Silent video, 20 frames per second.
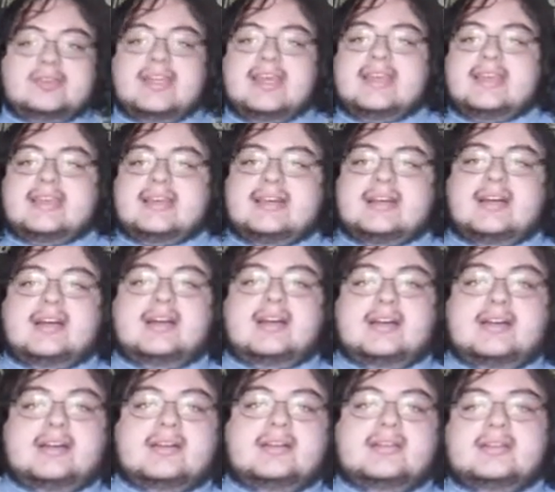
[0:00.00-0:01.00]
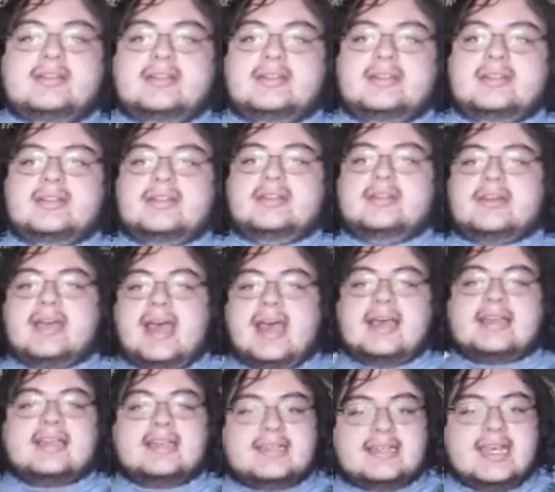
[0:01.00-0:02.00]
taking
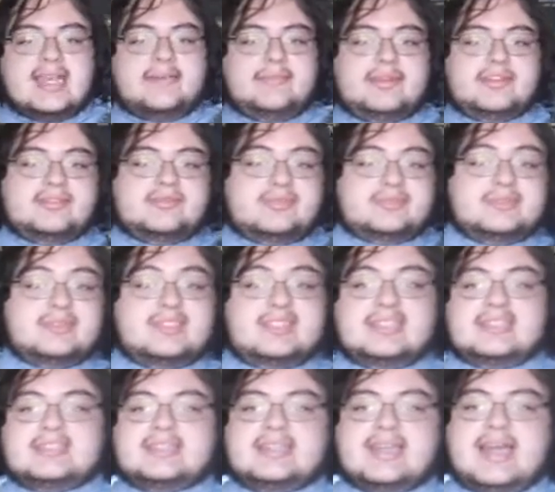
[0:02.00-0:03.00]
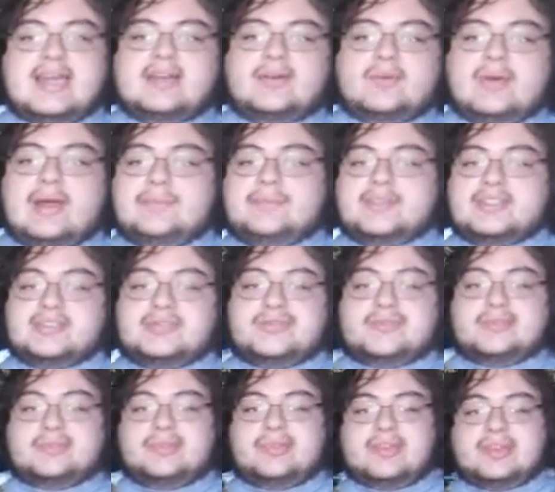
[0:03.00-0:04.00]
hacking damage from at least lighter weapons,
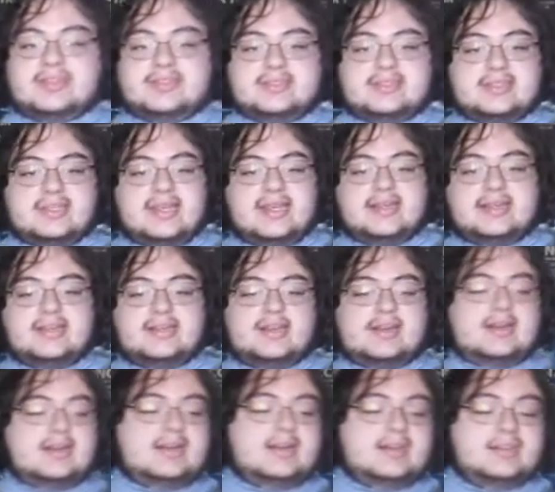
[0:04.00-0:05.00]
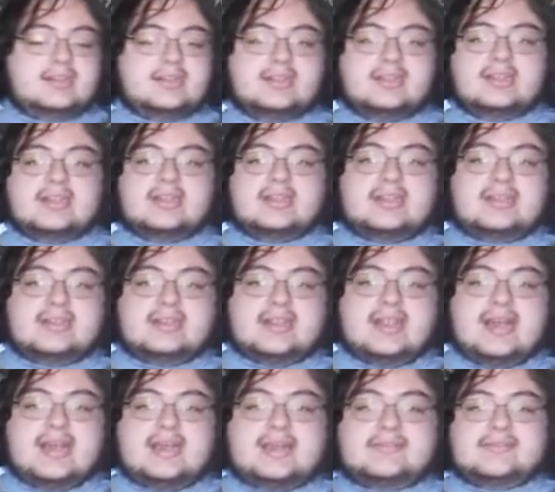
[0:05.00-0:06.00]
from things like
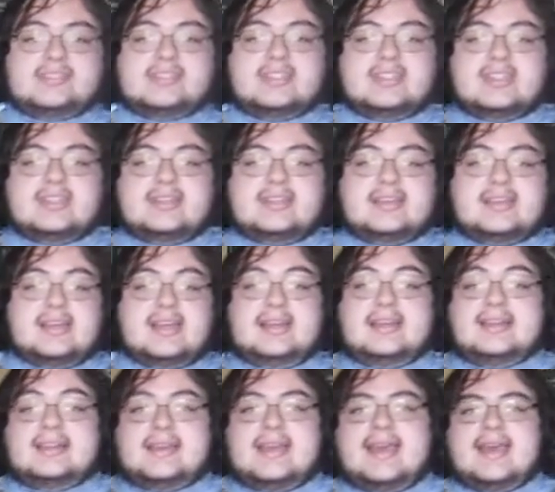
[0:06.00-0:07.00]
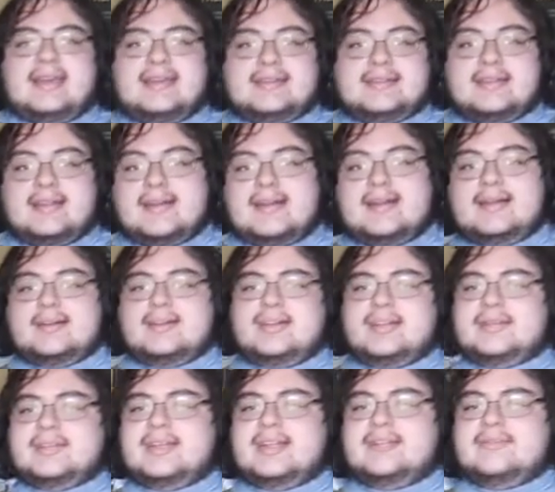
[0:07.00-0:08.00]
knives. And again,
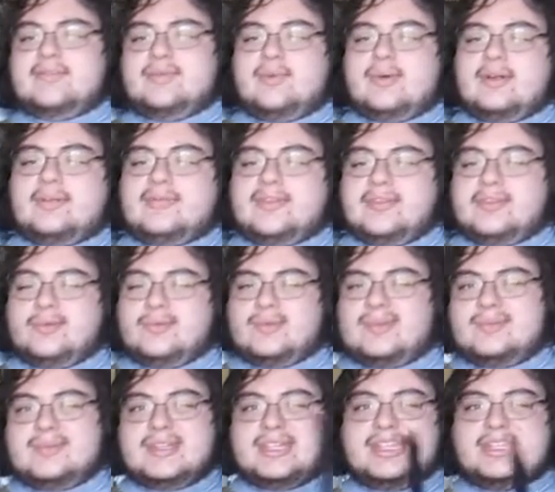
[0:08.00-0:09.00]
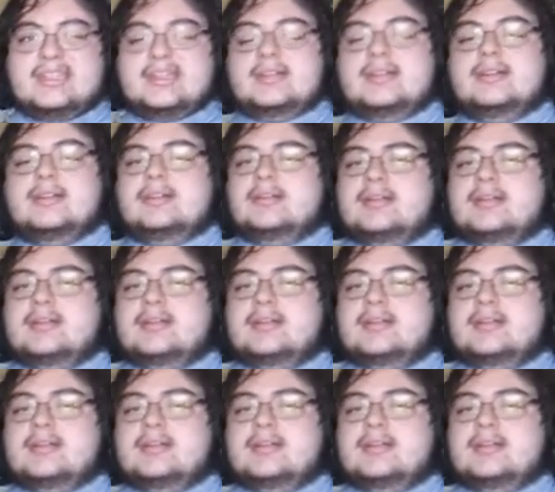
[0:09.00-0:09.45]
early medieval warfare, there would be,